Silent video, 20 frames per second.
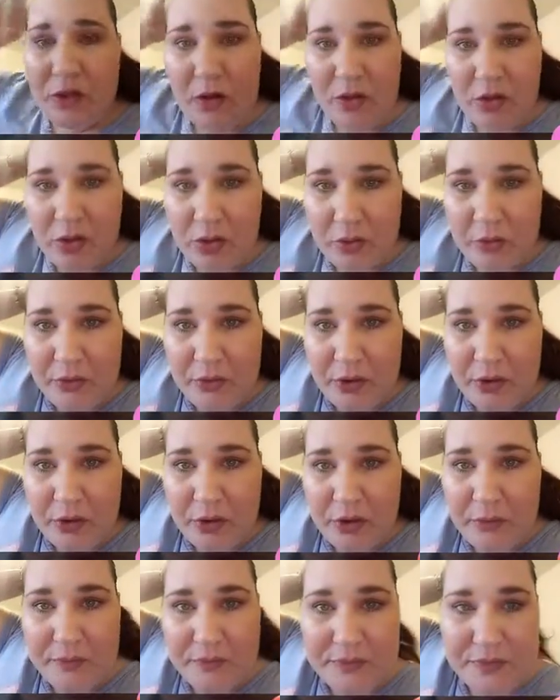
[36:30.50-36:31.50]
all
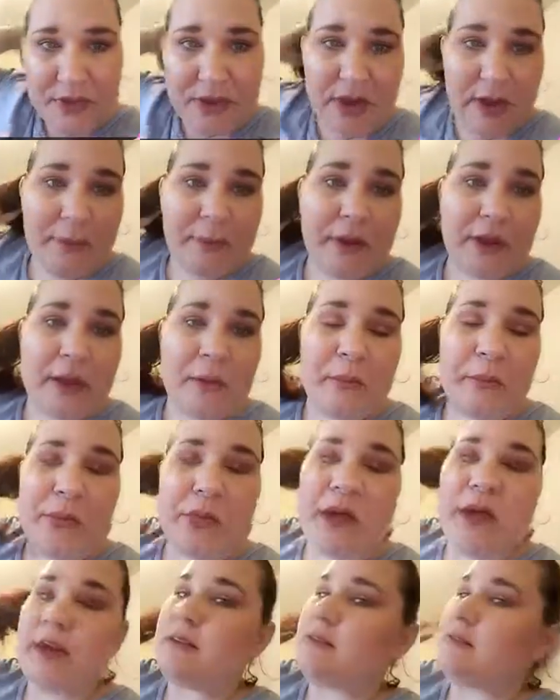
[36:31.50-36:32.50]
over to keep it in
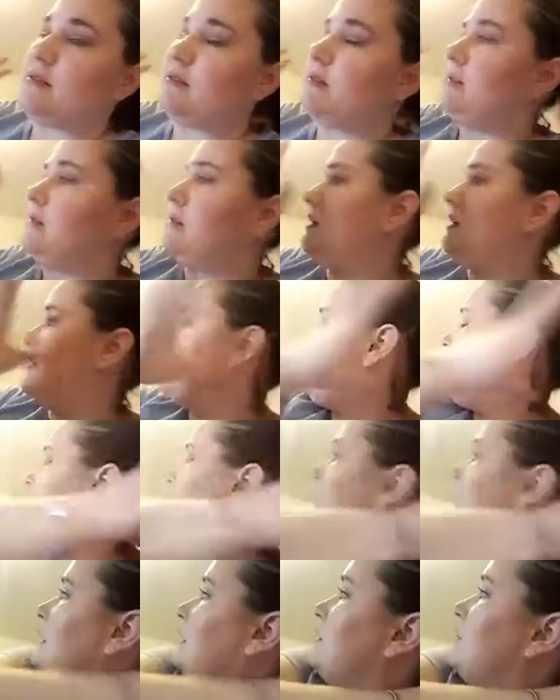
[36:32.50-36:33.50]
place.
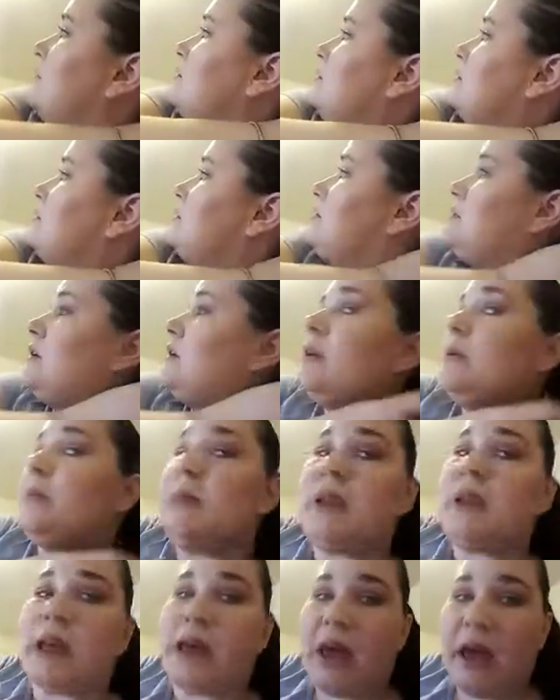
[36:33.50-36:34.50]
I use the
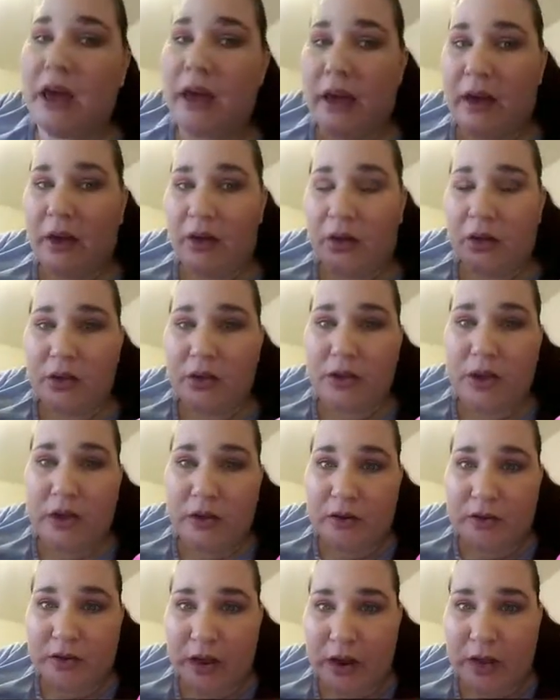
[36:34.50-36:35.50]
Urban Decay All
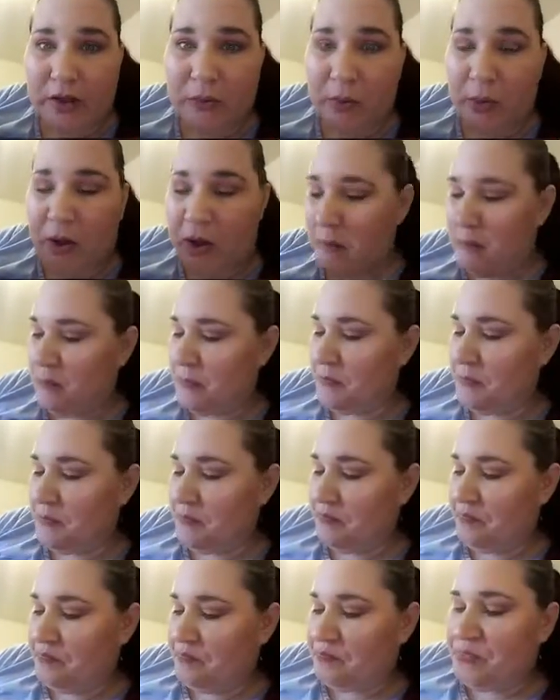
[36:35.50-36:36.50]
Nighter setting spray.
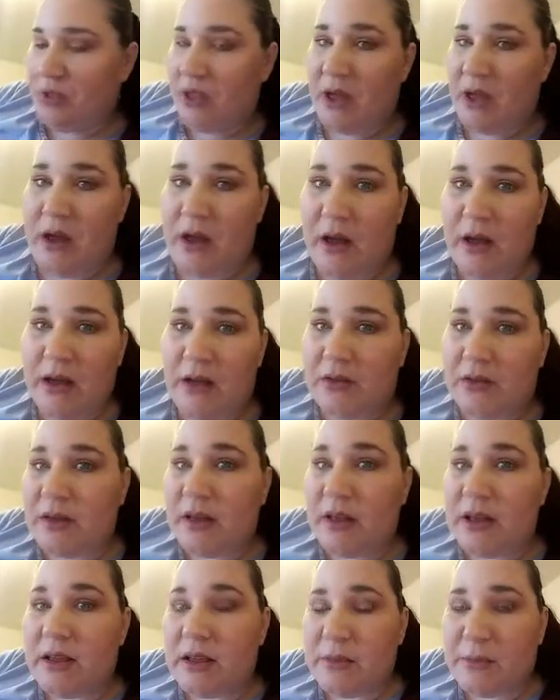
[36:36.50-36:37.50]
I use
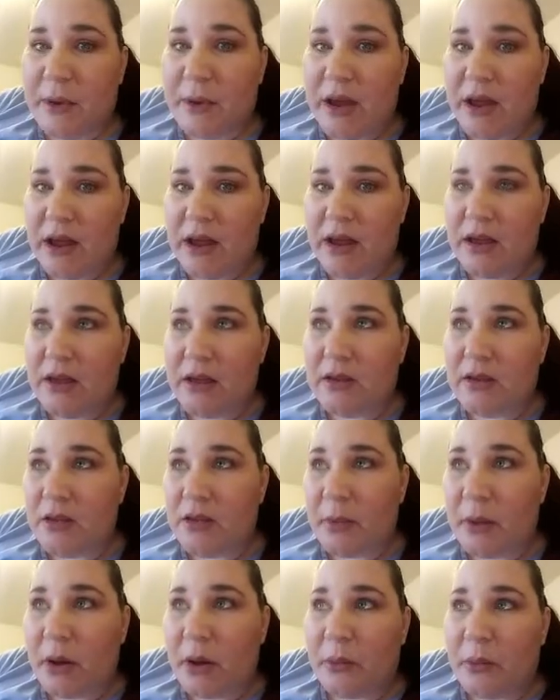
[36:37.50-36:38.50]
setting spray
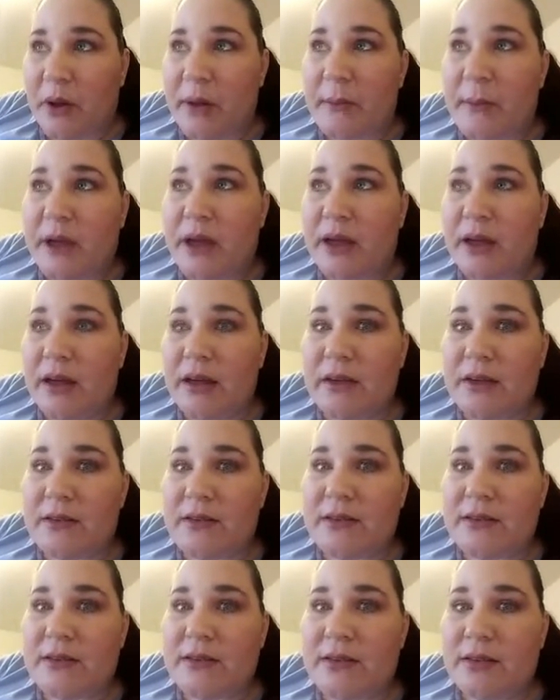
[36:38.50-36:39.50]
no matter what
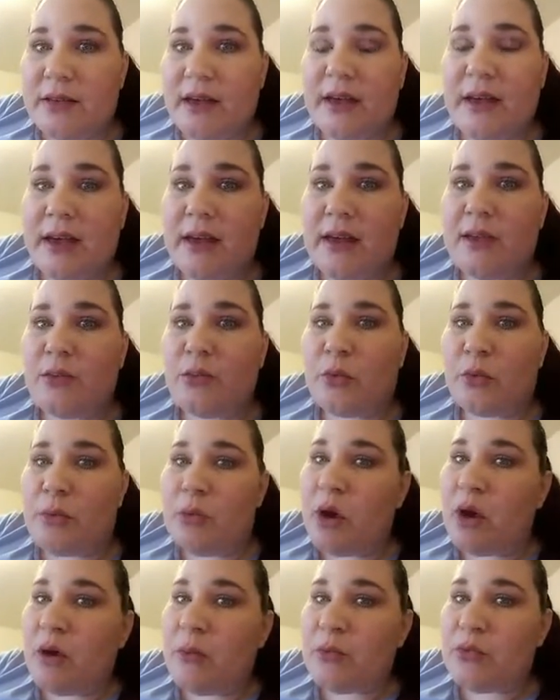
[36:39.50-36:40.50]
because, again, we're
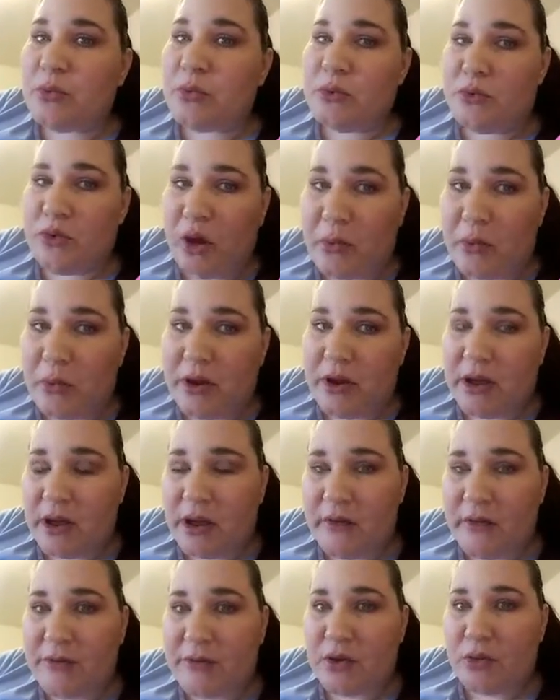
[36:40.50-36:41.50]
moms. We do not want to
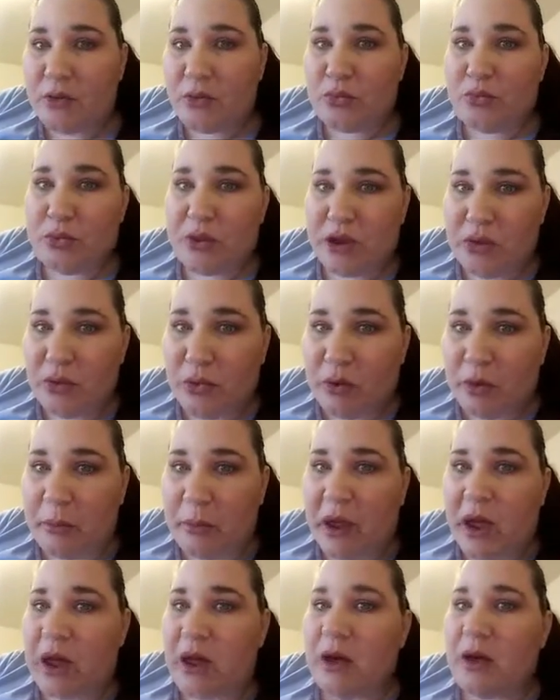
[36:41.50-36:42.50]
have to redo our
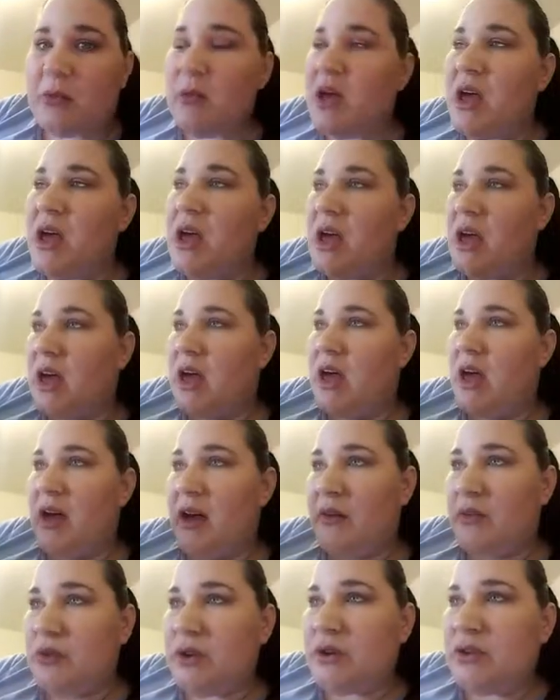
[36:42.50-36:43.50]
makeup
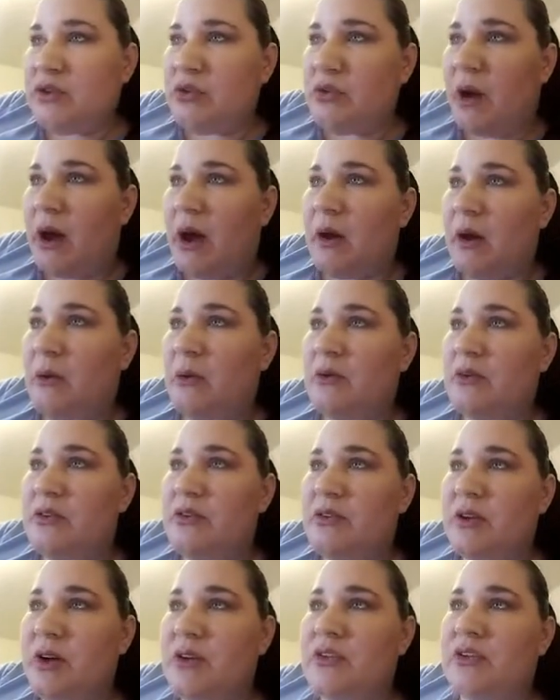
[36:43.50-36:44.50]
every 2 hours
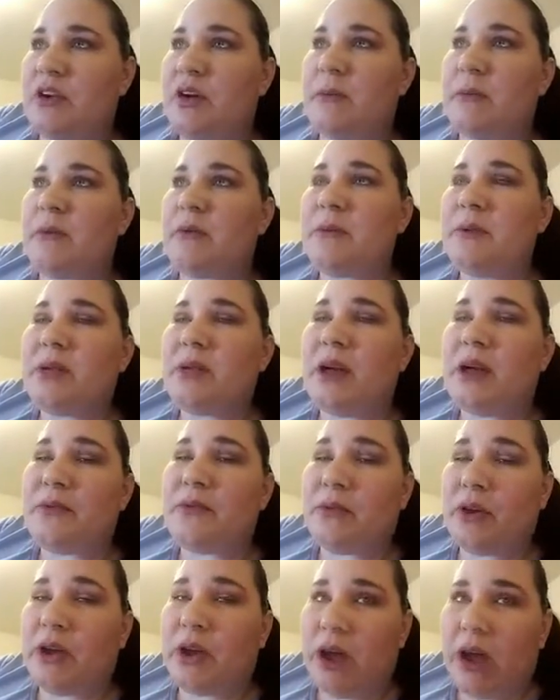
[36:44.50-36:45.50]
and touch it up. It'd be like,
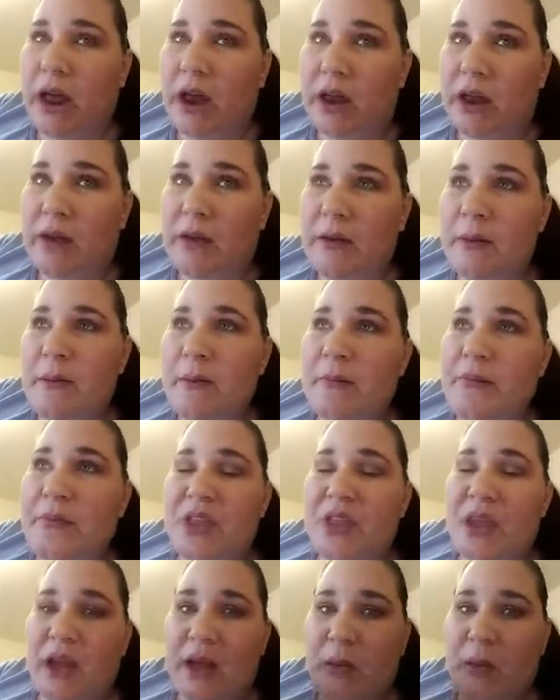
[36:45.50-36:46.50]
forget it.
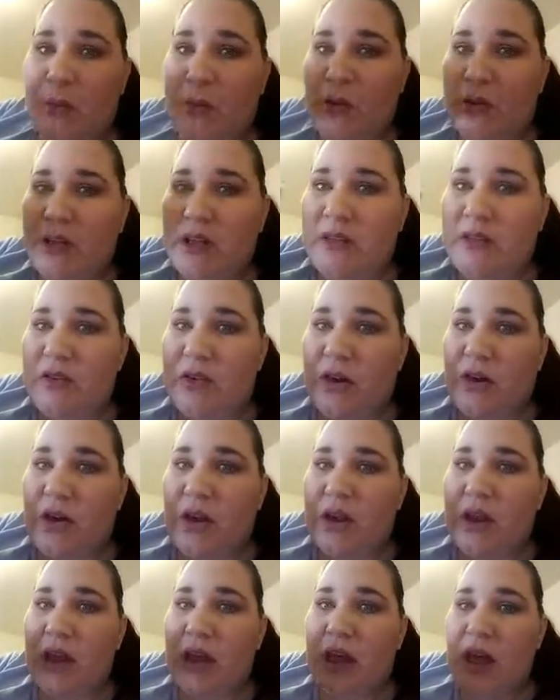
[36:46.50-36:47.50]
I can put this
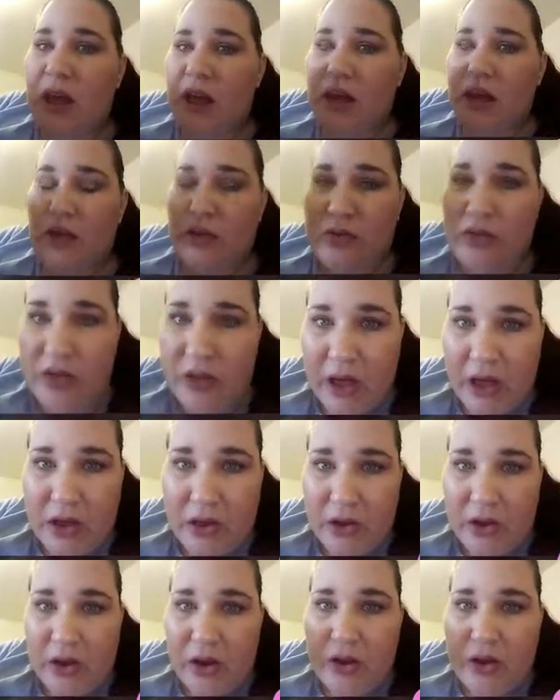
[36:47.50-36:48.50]
on. It'll stay
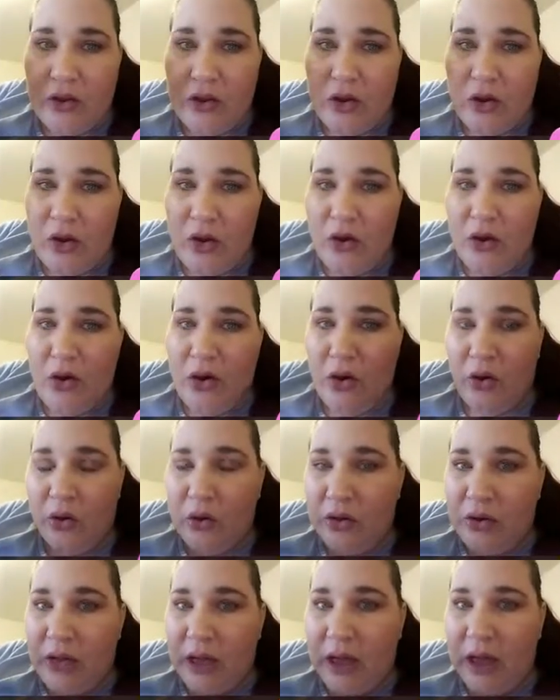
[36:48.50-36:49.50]
on
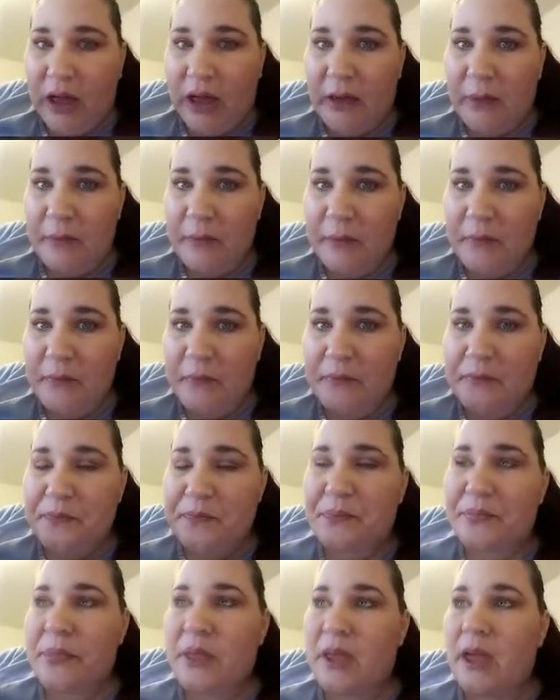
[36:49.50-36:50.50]
all day.
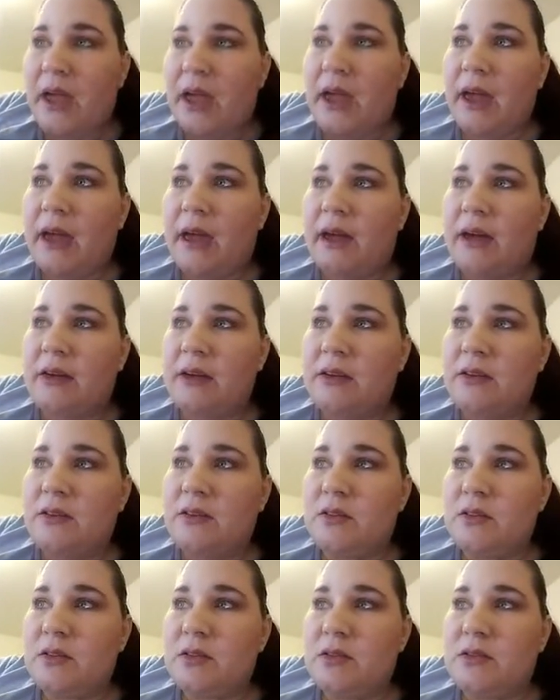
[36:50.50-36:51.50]

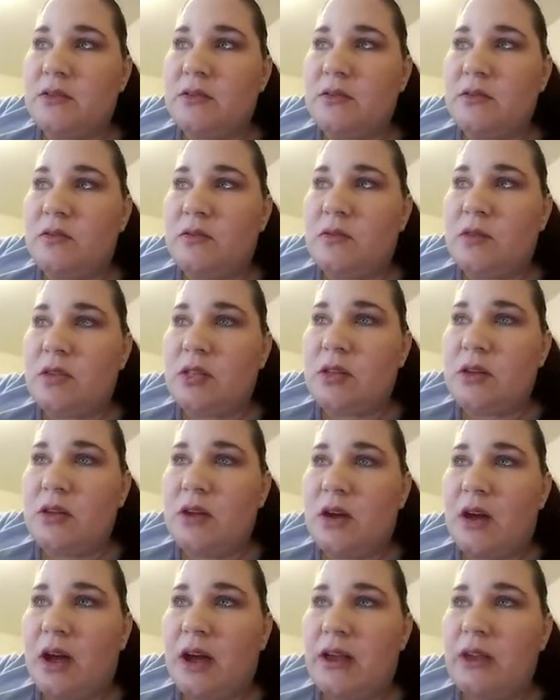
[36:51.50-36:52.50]
And
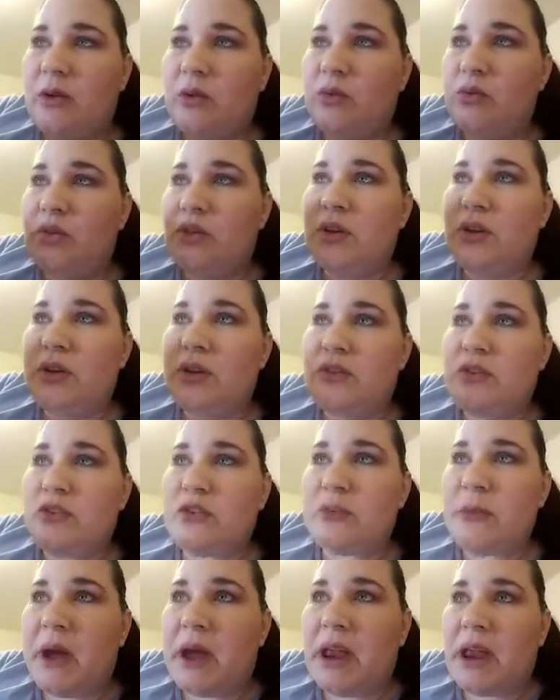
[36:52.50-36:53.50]
I don't look
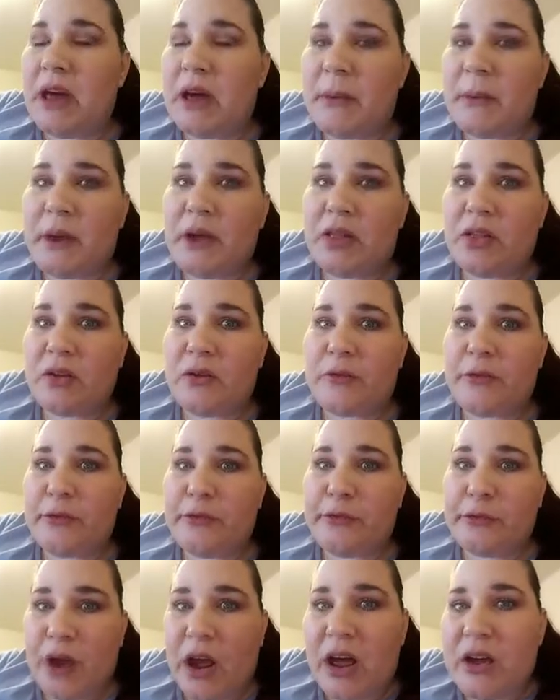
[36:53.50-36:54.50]
too made up. I look
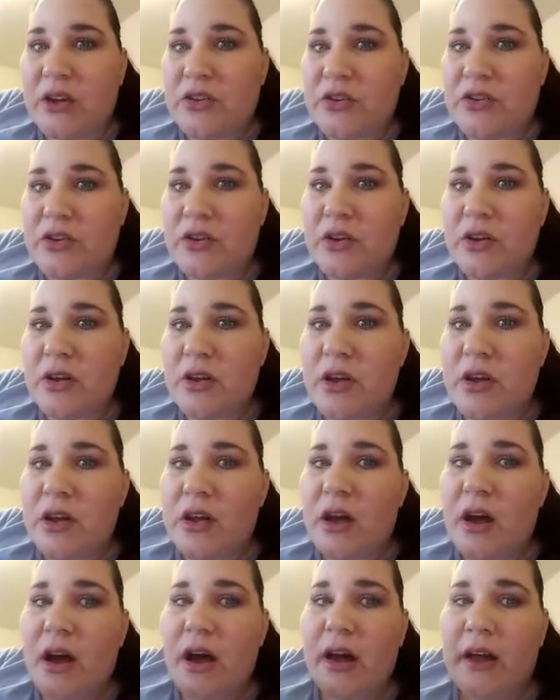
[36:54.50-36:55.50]
fresh.
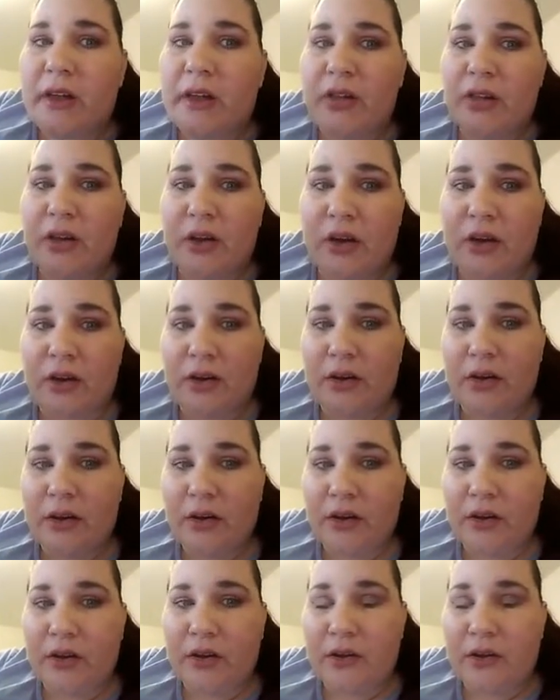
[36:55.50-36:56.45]
I look,